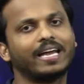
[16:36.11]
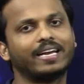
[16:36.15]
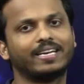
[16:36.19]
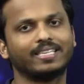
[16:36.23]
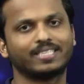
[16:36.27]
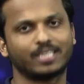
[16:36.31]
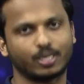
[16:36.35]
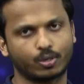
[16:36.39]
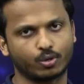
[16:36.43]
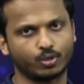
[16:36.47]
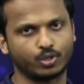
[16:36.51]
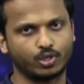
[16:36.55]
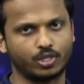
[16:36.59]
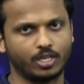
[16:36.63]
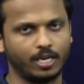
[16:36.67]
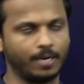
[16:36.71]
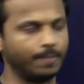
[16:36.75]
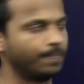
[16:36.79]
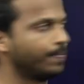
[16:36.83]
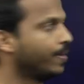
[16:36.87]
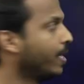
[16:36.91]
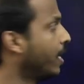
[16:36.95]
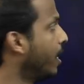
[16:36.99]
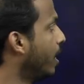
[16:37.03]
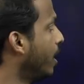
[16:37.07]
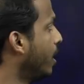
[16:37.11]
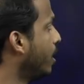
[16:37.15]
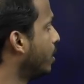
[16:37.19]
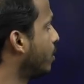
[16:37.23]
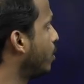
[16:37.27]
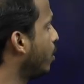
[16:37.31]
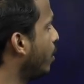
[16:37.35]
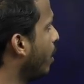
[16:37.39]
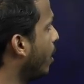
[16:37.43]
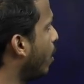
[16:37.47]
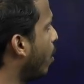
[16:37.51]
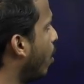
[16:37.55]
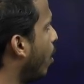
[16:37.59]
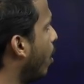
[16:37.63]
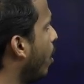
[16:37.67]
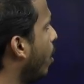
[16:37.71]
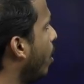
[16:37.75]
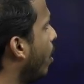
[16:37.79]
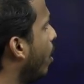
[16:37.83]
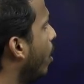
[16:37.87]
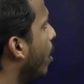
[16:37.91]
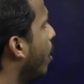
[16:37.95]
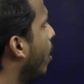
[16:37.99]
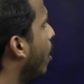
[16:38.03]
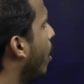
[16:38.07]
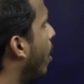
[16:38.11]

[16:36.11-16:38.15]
That is a question. So dear all,